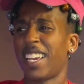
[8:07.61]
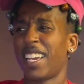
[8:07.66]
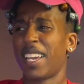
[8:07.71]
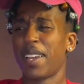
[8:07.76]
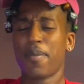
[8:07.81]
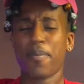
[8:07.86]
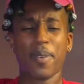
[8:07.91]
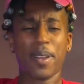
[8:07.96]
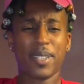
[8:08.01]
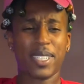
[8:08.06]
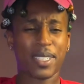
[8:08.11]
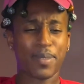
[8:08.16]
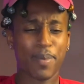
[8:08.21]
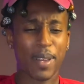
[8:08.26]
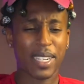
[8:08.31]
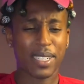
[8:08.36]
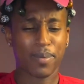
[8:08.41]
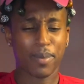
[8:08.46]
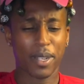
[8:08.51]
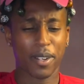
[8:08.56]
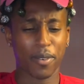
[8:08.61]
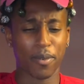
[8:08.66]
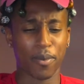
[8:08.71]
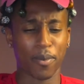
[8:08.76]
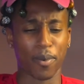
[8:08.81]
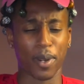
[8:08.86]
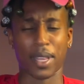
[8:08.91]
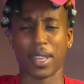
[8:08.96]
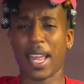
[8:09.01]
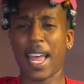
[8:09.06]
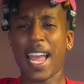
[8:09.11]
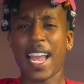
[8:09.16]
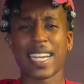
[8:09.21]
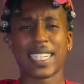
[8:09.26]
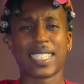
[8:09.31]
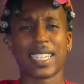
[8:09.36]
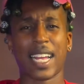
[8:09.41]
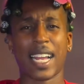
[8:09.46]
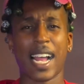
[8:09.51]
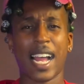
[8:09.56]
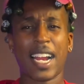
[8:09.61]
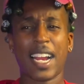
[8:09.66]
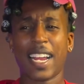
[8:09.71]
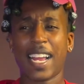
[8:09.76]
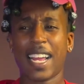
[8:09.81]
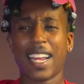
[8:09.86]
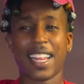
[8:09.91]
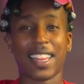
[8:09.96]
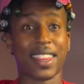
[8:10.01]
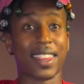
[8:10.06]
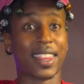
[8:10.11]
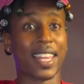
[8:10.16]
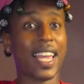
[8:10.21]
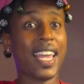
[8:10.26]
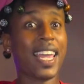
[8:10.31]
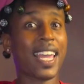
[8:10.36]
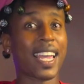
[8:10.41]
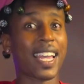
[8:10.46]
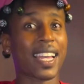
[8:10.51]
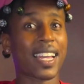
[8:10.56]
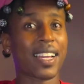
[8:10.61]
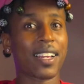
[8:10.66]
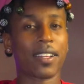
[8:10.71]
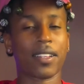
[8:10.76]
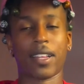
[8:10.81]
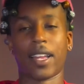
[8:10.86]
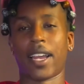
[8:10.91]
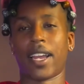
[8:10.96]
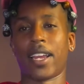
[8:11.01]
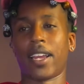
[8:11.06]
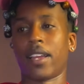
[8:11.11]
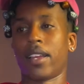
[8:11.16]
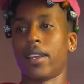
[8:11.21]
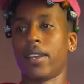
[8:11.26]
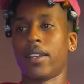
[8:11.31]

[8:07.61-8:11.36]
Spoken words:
It just makes me relax. Like I didn't gotta think. Like